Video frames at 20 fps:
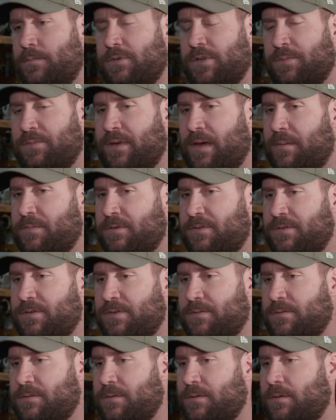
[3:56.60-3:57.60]
Sometimes it's
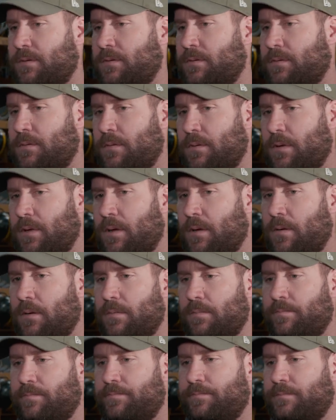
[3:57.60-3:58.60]
just, you
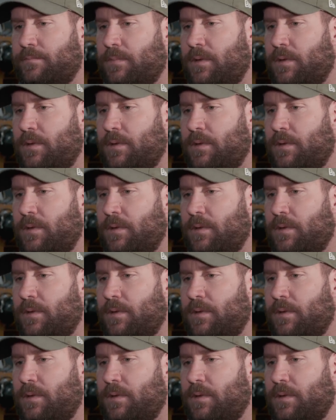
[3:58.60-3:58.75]
know,